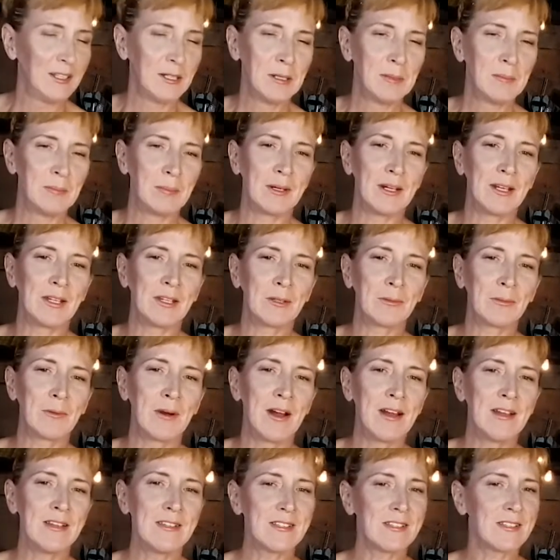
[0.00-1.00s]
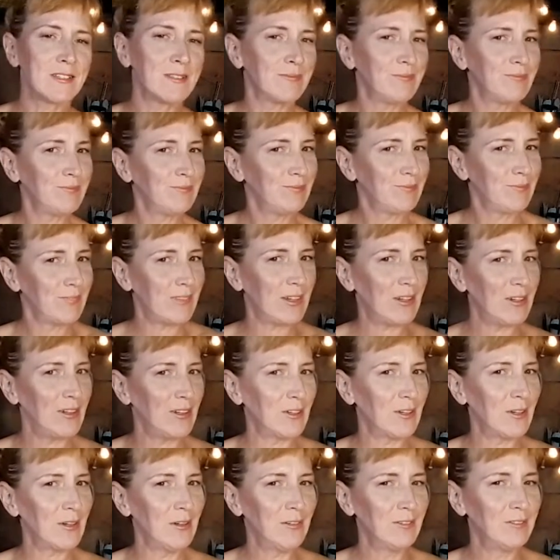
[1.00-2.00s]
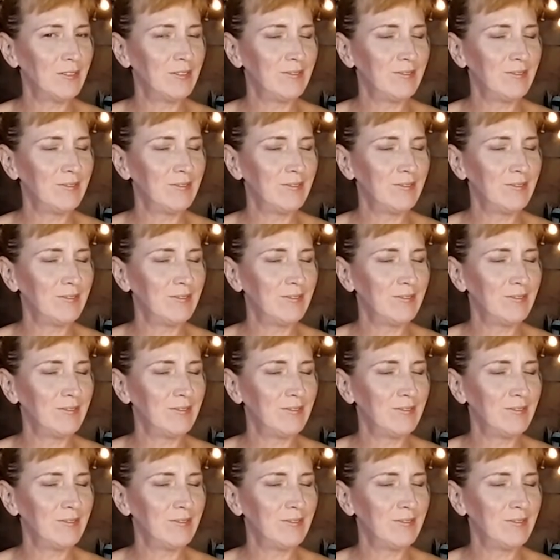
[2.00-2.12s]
But otherwise, there you go.